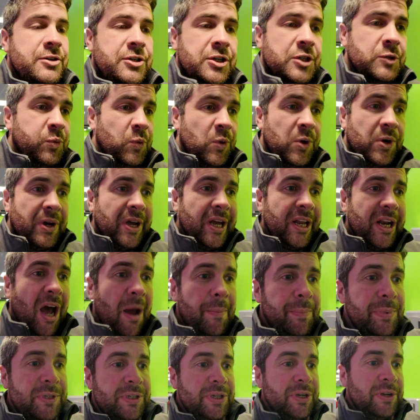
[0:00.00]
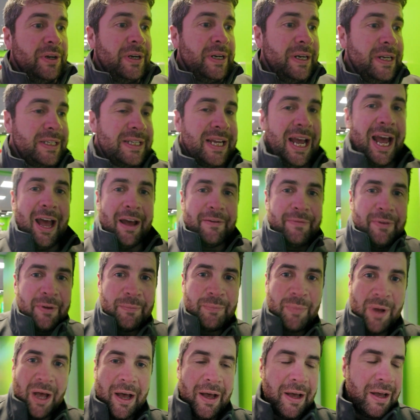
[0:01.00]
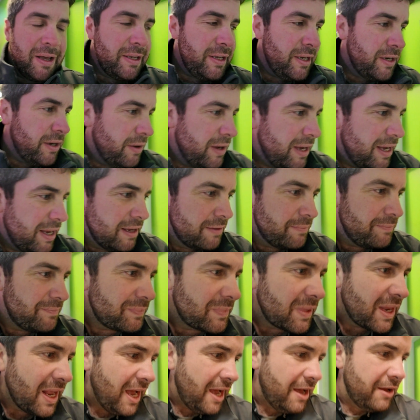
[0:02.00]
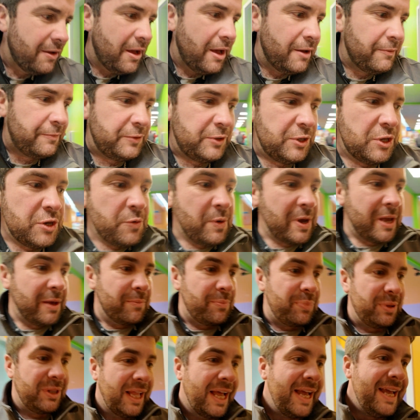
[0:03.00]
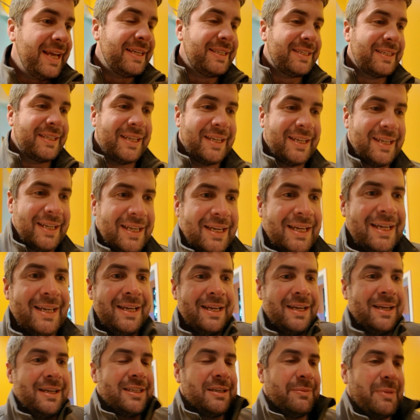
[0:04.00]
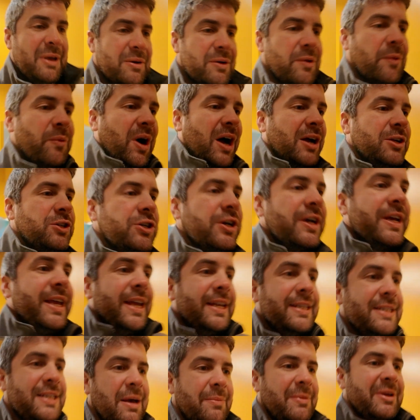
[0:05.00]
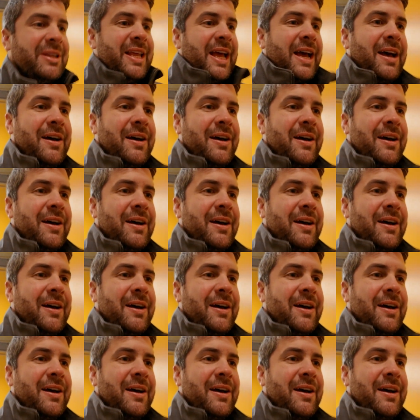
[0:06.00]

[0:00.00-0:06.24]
who just want an opportunity to have a viewing place to be able to watch your kids coming